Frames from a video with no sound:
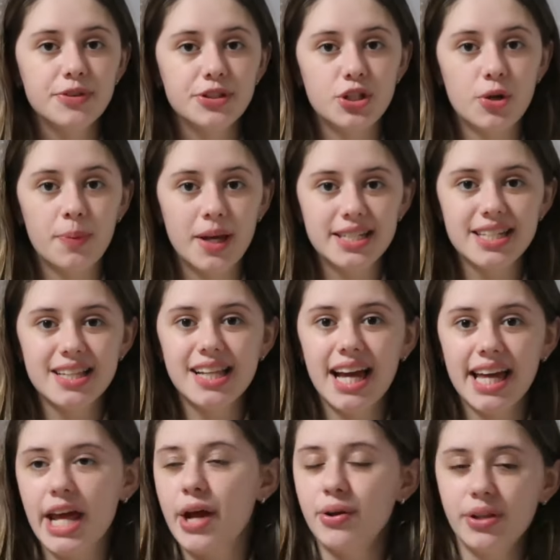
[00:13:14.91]
So basically
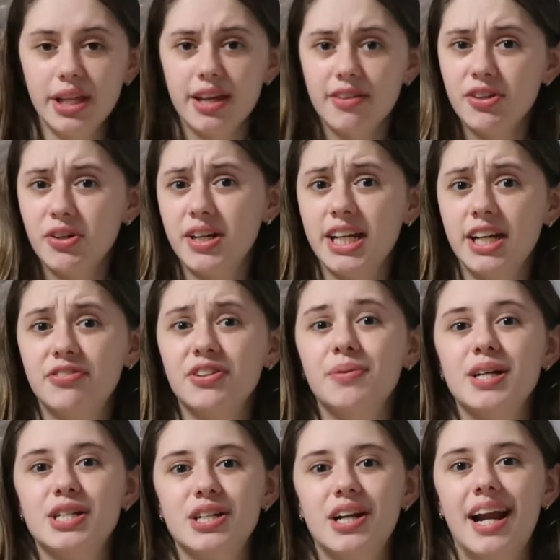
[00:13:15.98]
I can't really give you any
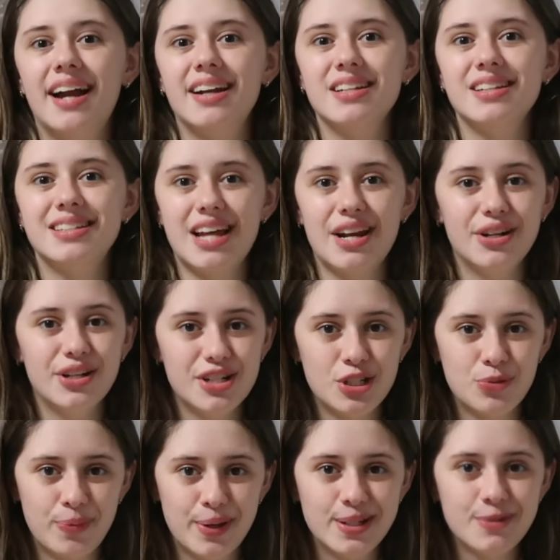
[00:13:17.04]
information on how to center your
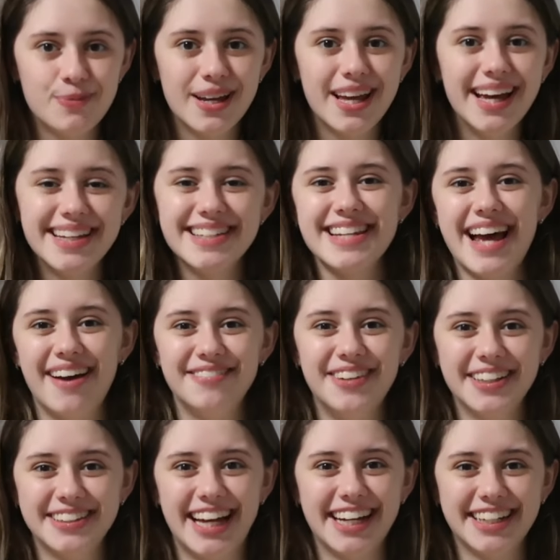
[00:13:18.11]
spins because I'm
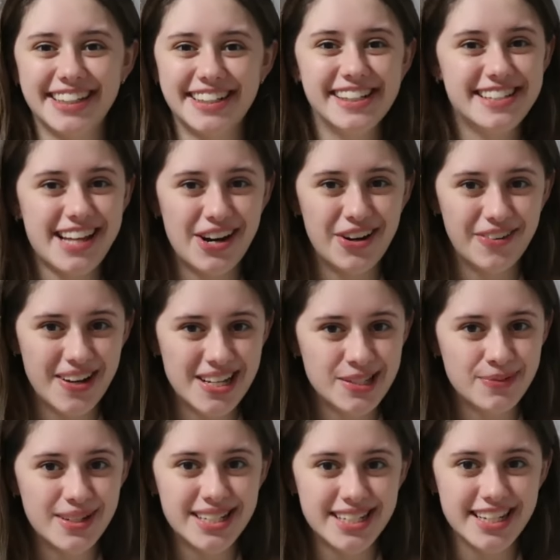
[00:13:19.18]
not that good at centering my
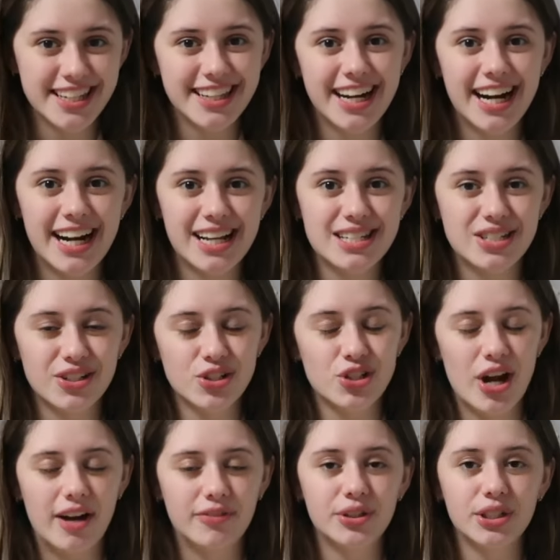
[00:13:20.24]
spins either and I still
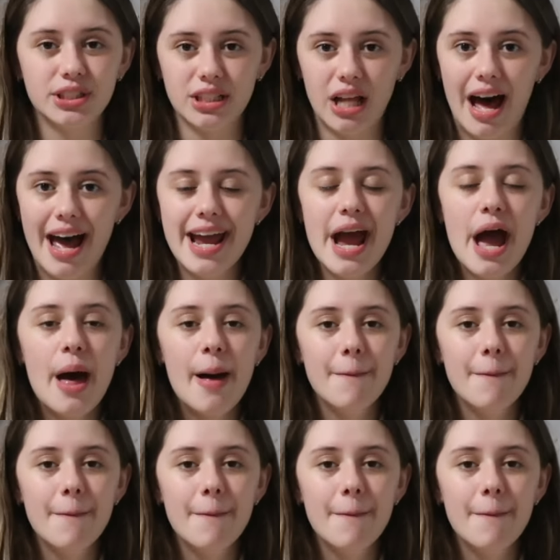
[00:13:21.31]
travel a lot.